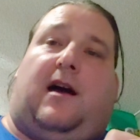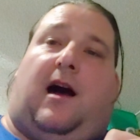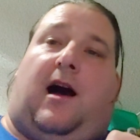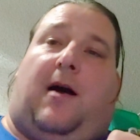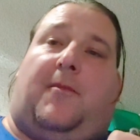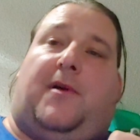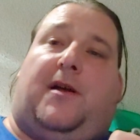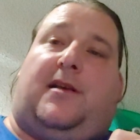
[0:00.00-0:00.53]

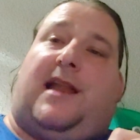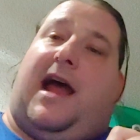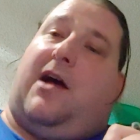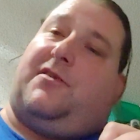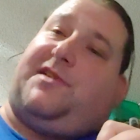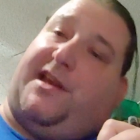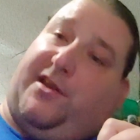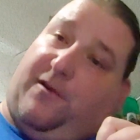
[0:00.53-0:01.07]

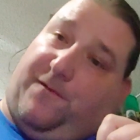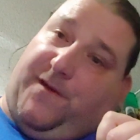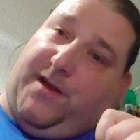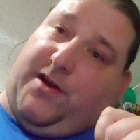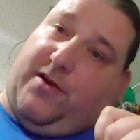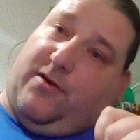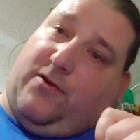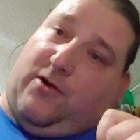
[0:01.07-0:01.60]
Now take your
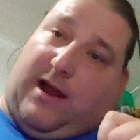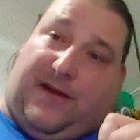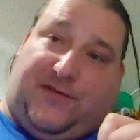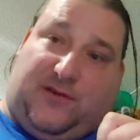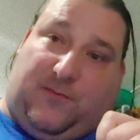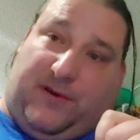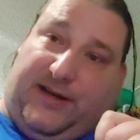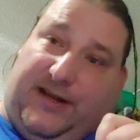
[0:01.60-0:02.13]
finger or have
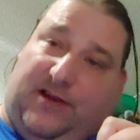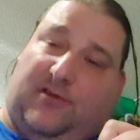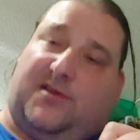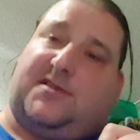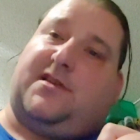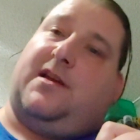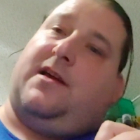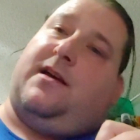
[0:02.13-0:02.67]
somebody
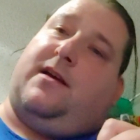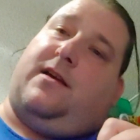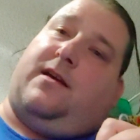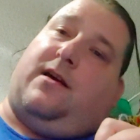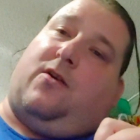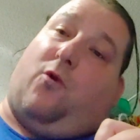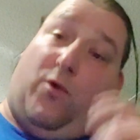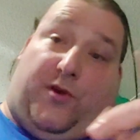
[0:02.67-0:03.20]
else,
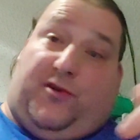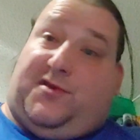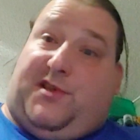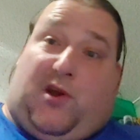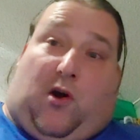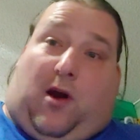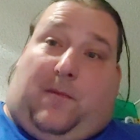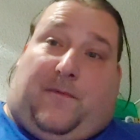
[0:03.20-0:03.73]
or use
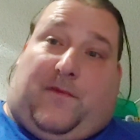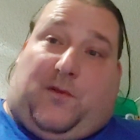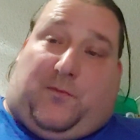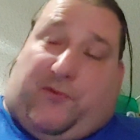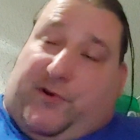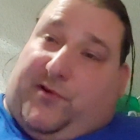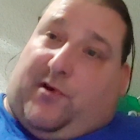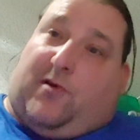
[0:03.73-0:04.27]
the arm for the
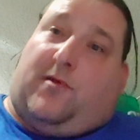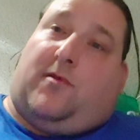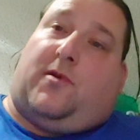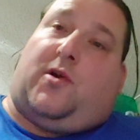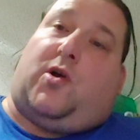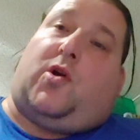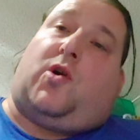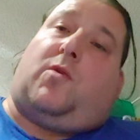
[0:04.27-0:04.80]
printer.
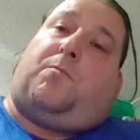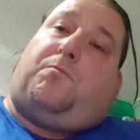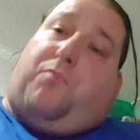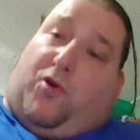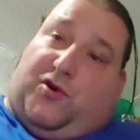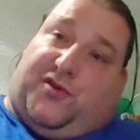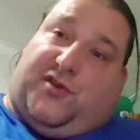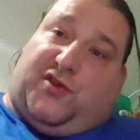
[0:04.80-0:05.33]

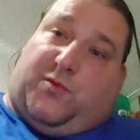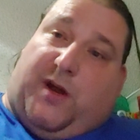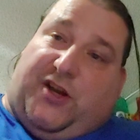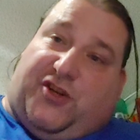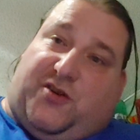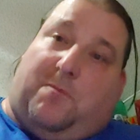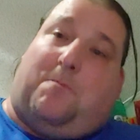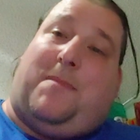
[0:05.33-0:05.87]
Push the
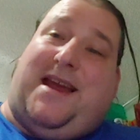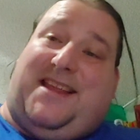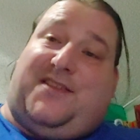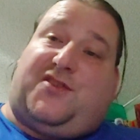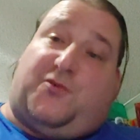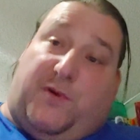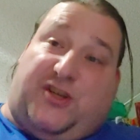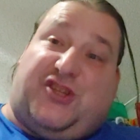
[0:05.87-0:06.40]
switch. Make
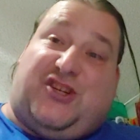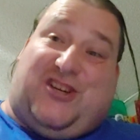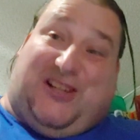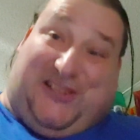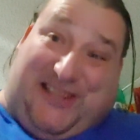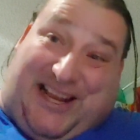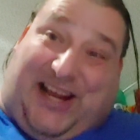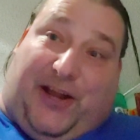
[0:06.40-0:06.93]
the switch
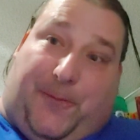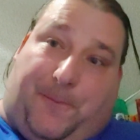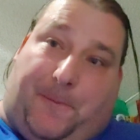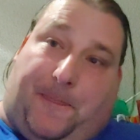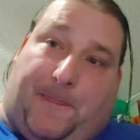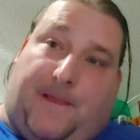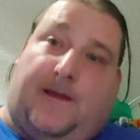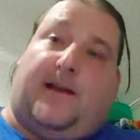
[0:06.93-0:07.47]
click.
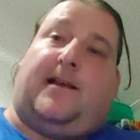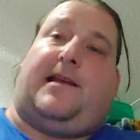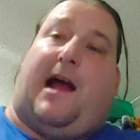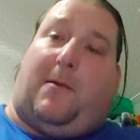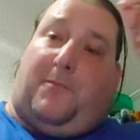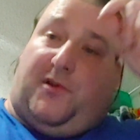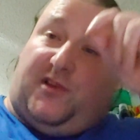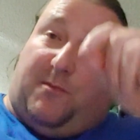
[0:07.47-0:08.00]

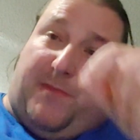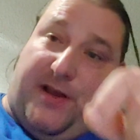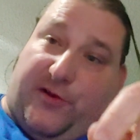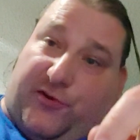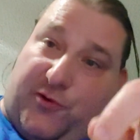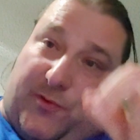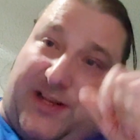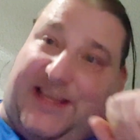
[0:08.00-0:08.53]
Now put the
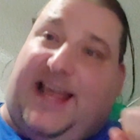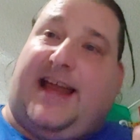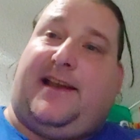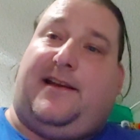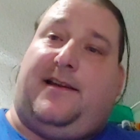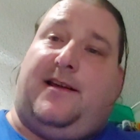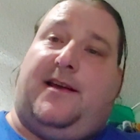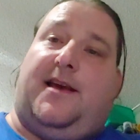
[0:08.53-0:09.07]
meter to it
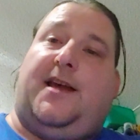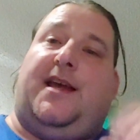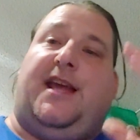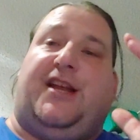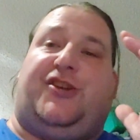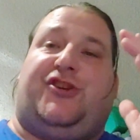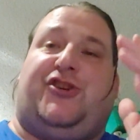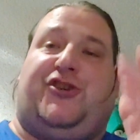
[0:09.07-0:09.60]
again.
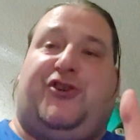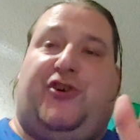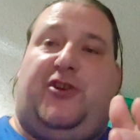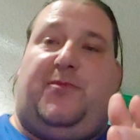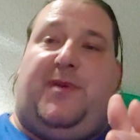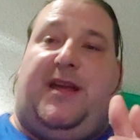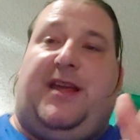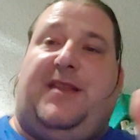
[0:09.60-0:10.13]
It
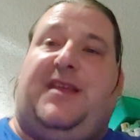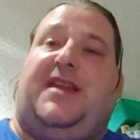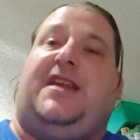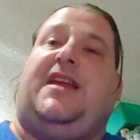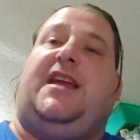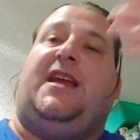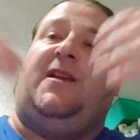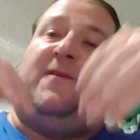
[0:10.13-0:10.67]
should be the
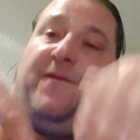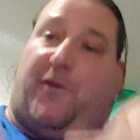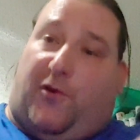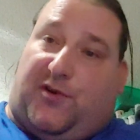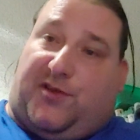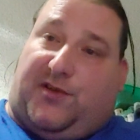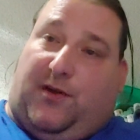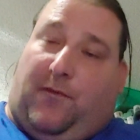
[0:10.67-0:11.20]

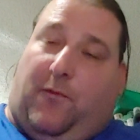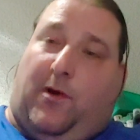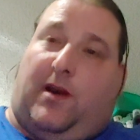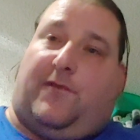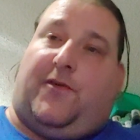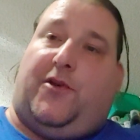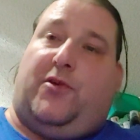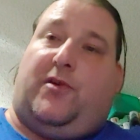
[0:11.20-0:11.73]
inverse of
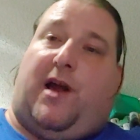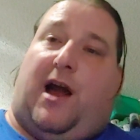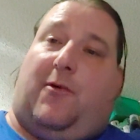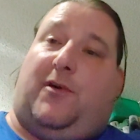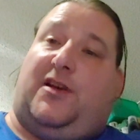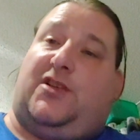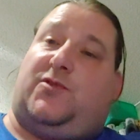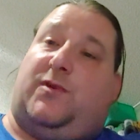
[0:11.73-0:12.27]
whatever you got
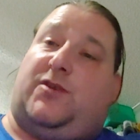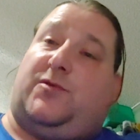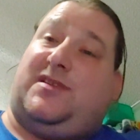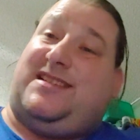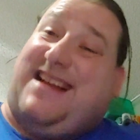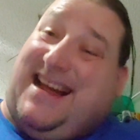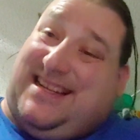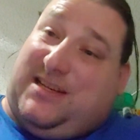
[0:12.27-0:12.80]
when the switch
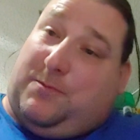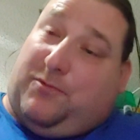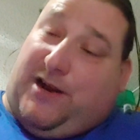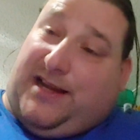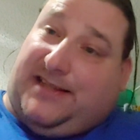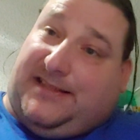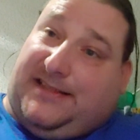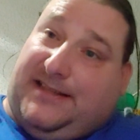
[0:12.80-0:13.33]
was not
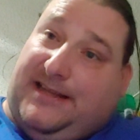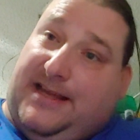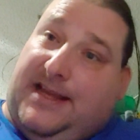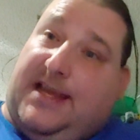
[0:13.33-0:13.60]
depressed.